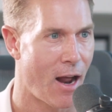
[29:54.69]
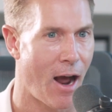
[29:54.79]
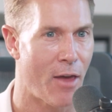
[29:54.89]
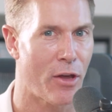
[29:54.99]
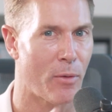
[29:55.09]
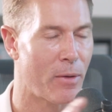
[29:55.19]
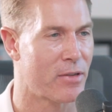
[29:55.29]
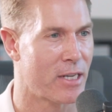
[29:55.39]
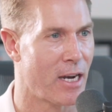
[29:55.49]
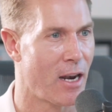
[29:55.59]
I think we've
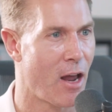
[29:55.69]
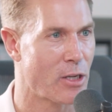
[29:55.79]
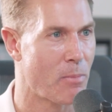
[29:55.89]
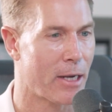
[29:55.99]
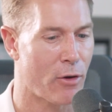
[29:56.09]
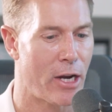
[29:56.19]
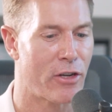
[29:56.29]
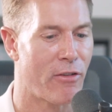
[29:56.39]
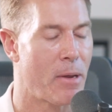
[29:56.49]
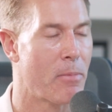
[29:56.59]
seen a large
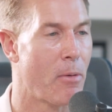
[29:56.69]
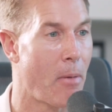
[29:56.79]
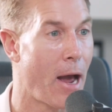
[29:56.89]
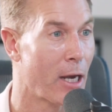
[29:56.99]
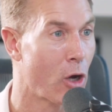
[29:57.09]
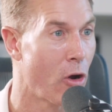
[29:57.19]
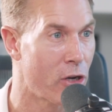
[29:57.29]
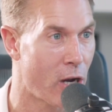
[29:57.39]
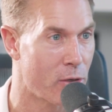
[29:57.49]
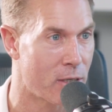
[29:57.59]
migration of people buying
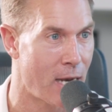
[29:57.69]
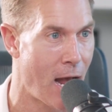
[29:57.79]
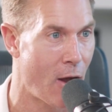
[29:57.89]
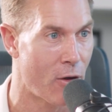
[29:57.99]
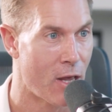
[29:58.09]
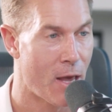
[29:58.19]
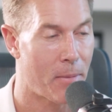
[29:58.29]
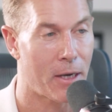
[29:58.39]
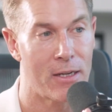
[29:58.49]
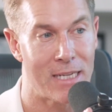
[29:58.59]
condos now
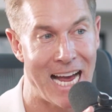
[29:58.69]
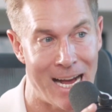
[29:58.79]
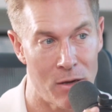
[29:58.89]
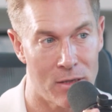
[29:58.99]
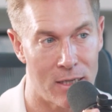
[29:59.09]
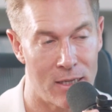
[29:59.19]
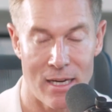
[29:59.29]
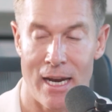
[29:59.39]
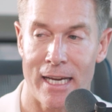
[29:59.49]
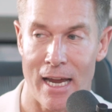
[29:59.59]
because houses,
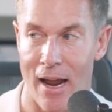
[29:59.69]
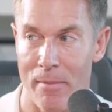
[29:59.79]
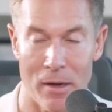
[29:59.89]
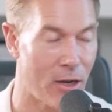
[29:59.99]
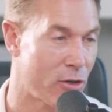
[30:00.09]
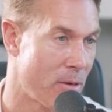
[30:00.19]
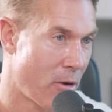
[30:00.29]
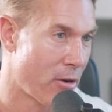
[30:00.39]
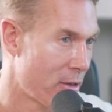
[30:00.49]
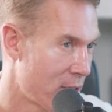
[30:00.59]
and again, I am a luxury
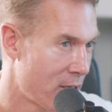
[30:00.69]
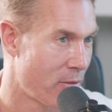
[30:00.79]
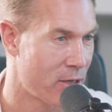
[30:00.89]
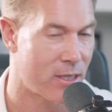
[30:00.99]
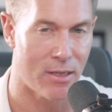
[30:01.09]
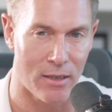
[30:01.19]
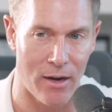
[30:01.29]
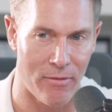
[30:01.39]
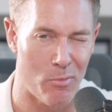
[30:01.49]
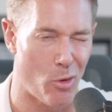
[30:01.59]
broker, so this is
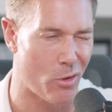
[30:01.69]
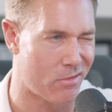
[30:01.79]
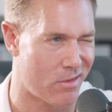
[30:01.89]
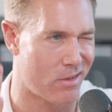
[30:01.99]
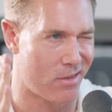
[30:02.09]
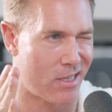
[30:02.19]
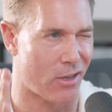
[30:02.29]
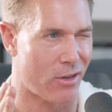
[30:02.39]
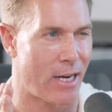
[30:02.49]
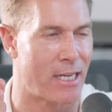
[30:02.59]
kind of more
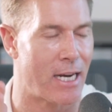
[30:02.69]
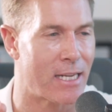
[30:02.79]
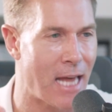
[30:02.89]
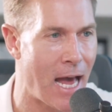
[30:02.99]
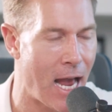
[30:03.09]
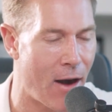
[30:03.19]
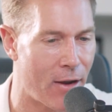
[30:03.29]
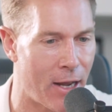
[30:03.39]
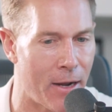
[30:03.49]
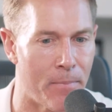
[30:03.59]
segregated into that
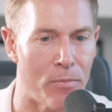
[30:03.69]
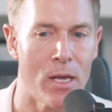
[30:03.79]
area.